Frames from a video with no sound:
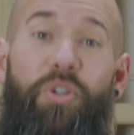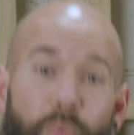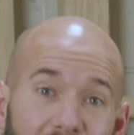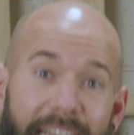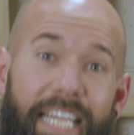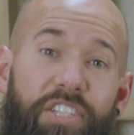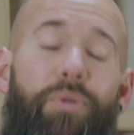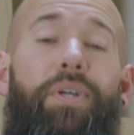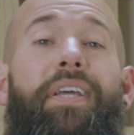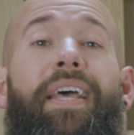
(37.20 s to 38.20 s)
You're ready to get
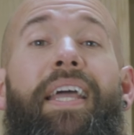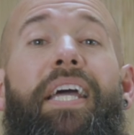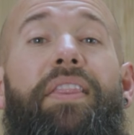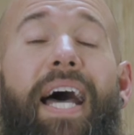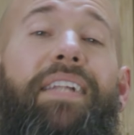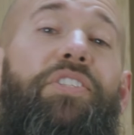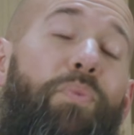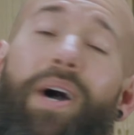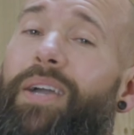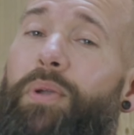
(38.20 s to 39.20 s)
to it, and that's
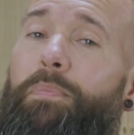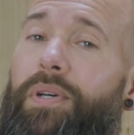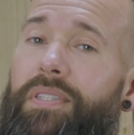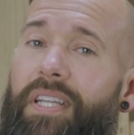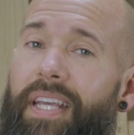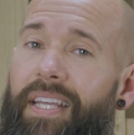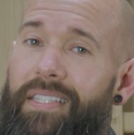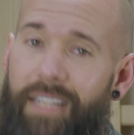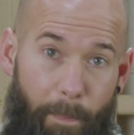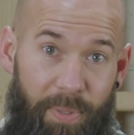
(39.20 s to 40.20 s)
why we put
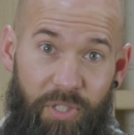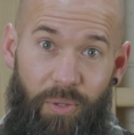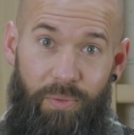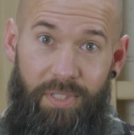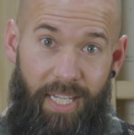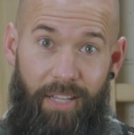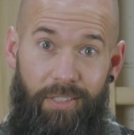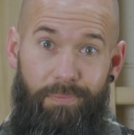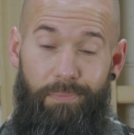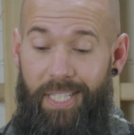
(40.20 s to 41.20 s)
today's episode
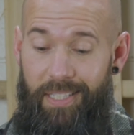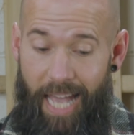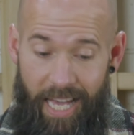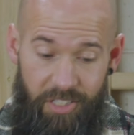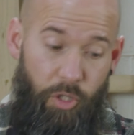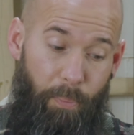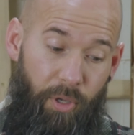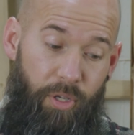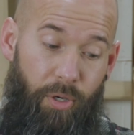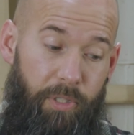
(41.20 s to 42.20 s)
together. Because as you
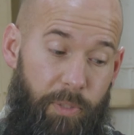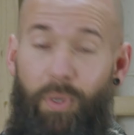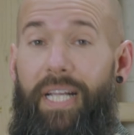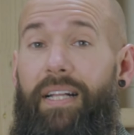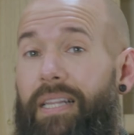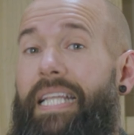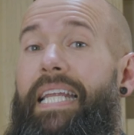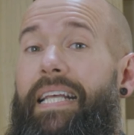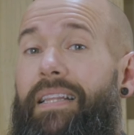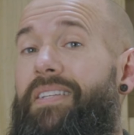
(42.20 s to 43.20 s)
put your spring
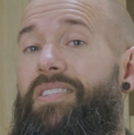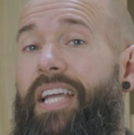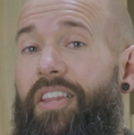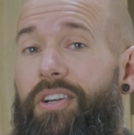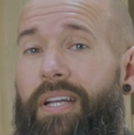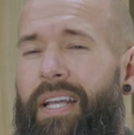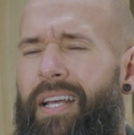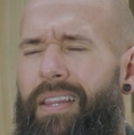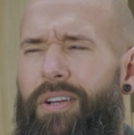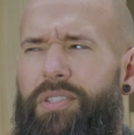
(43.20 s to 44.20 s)
cleaning list together,
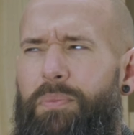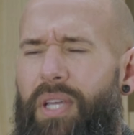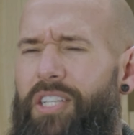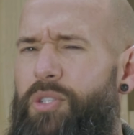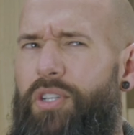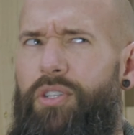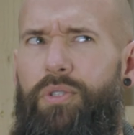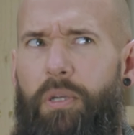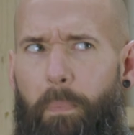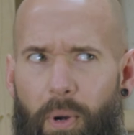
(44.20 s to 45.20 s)
there are some things you can
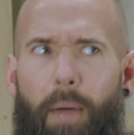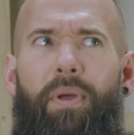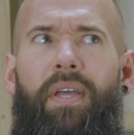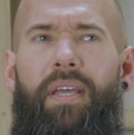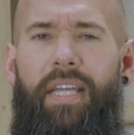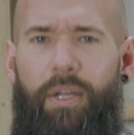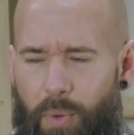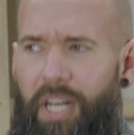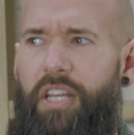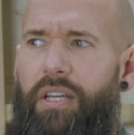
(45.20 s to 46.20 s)
do to prep and get
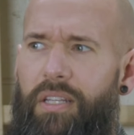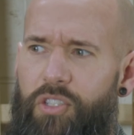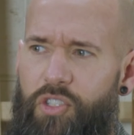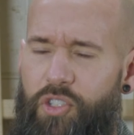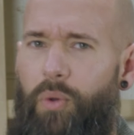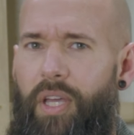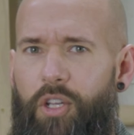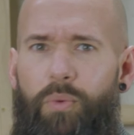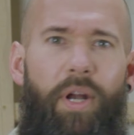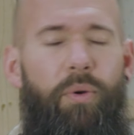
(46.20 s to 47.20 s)
ready so that
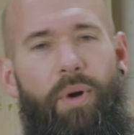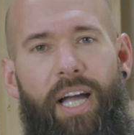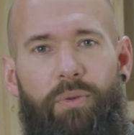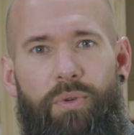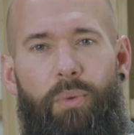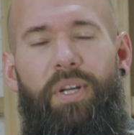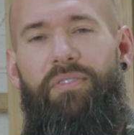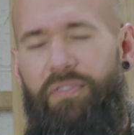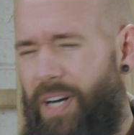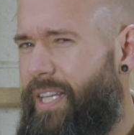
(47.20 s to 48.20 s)
you're ready to rock and roll when
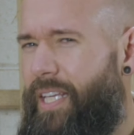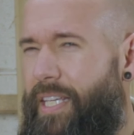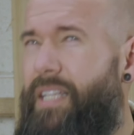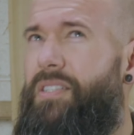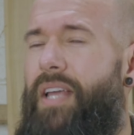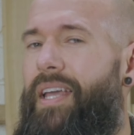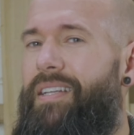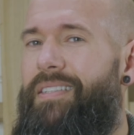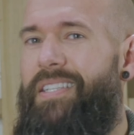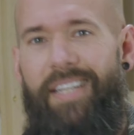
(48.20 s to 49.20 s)
it finally gets
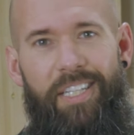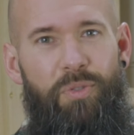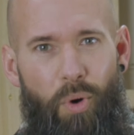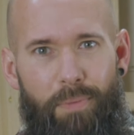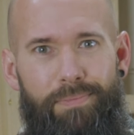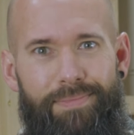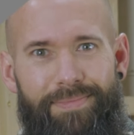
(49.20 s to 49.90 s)
and stays warm.